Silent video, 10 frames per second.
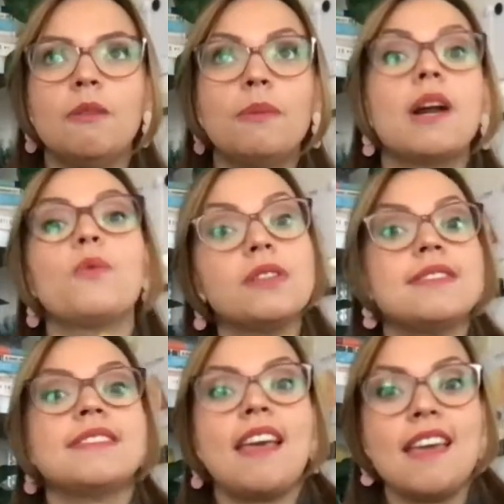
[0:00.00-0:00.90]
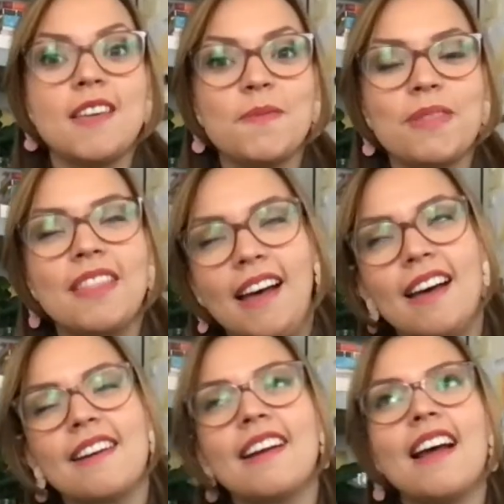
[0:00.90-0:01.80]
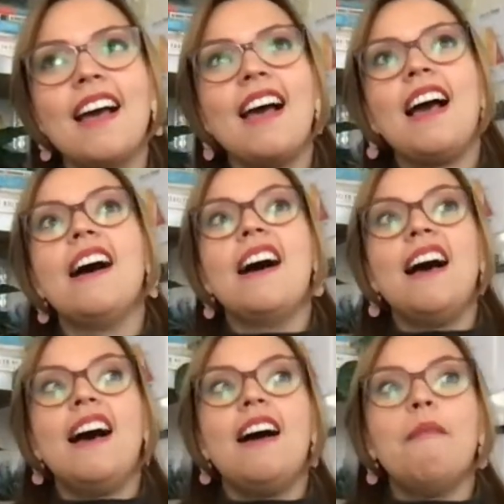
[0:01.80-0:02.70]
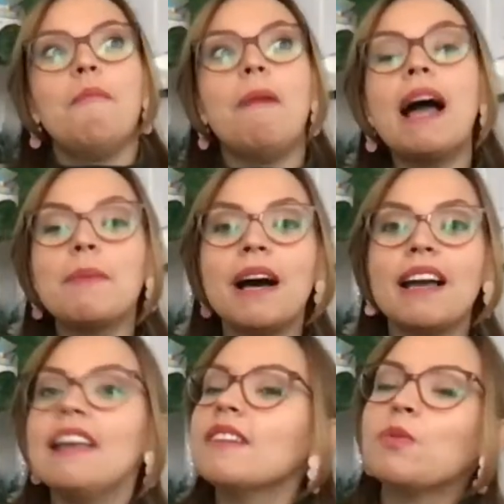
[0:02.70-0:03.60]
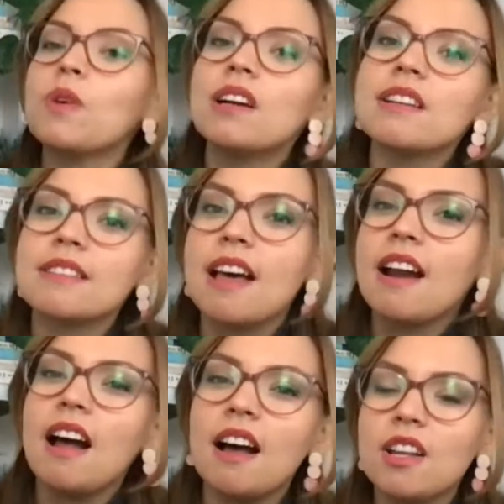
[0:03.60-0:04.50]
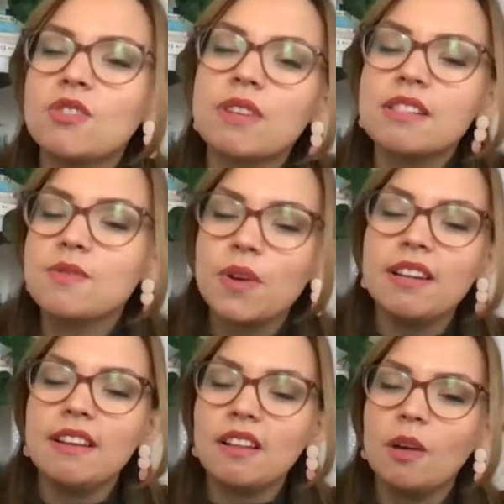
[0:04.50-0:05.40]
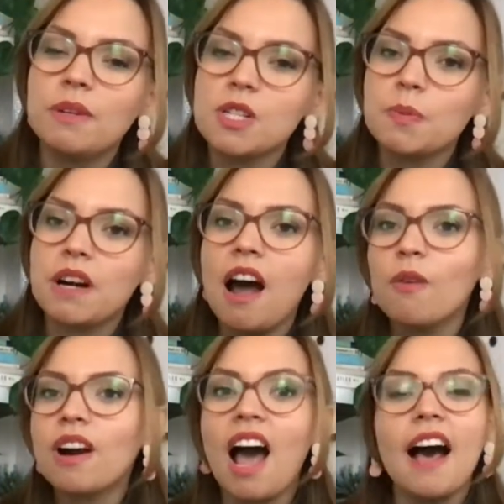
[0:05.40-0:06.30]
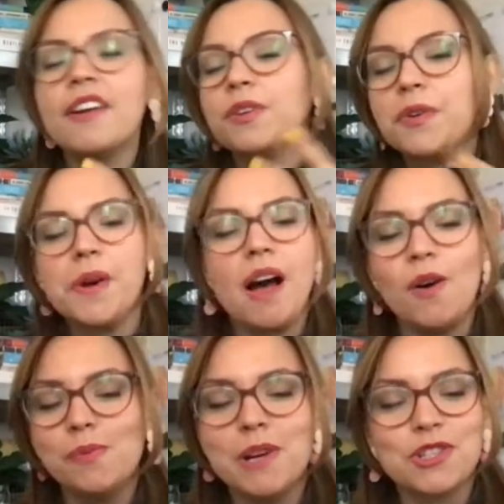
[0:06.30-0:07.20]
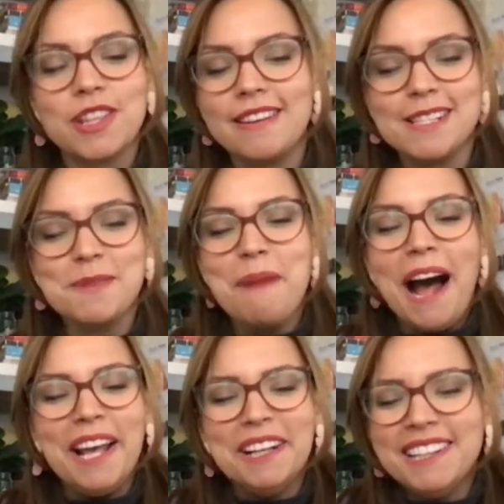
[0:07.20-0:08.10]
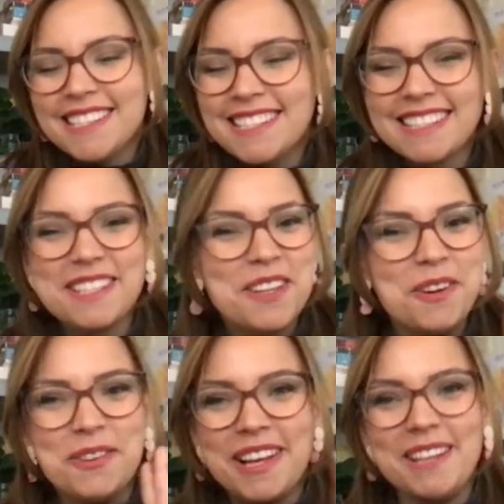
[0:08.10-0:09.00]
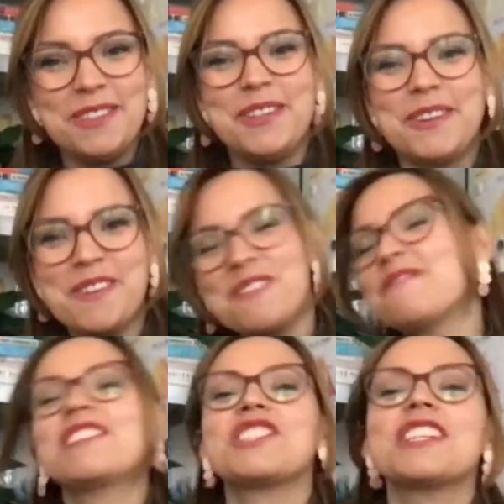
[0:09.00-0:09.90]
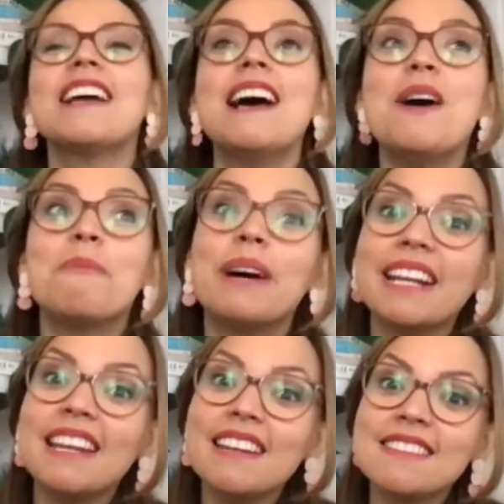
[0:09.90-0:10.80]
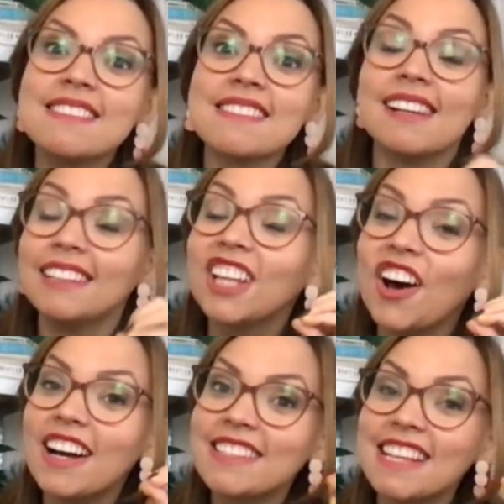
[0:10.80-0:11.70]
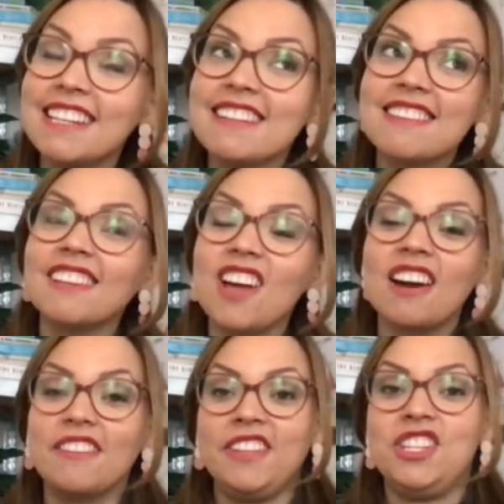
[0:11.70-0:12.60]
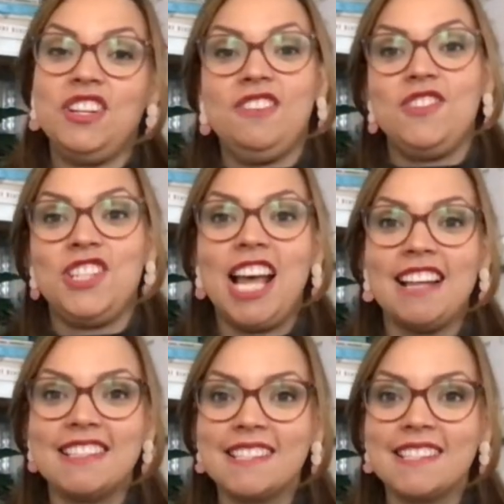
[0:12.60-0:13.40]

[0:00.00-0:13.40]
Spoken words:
But I will say that my mind works at 120 kilometers per hour. I don't know how much that is in miles, so you can do your own conversion, but it is a lot, and it's a lot of internal chat.